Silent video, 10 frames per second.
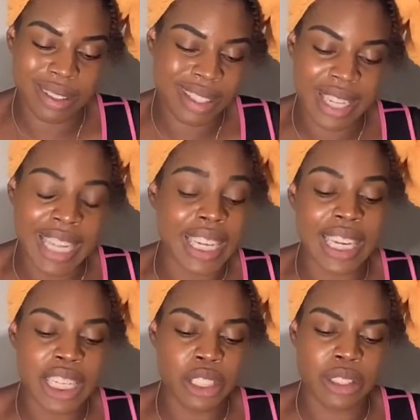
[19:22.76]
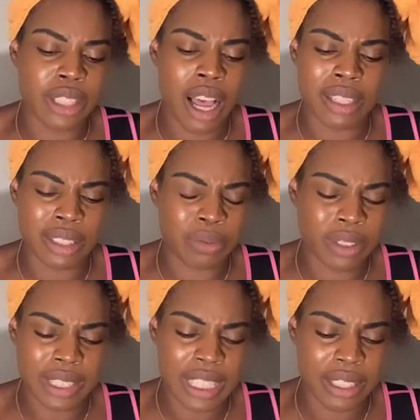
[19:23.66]
like in your thoughts, it
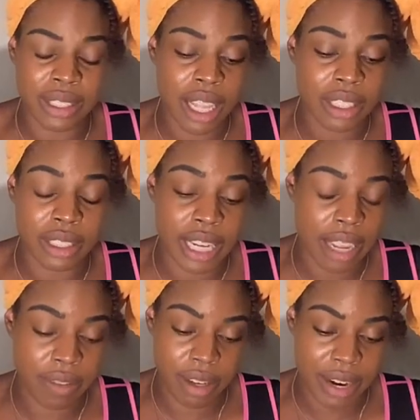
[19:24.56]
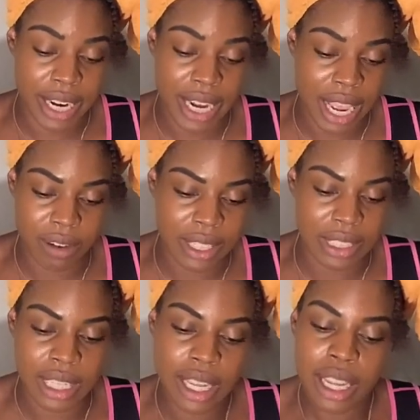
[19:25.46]
feels like your thoughts are heavy right now because
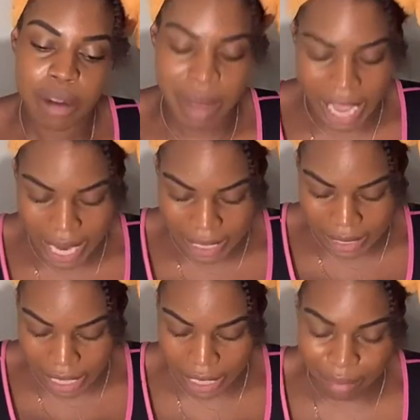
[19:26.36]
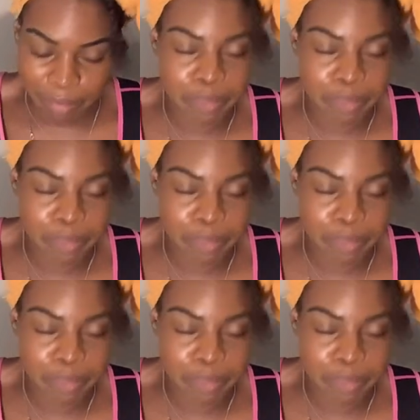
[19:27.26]
my head is hurting.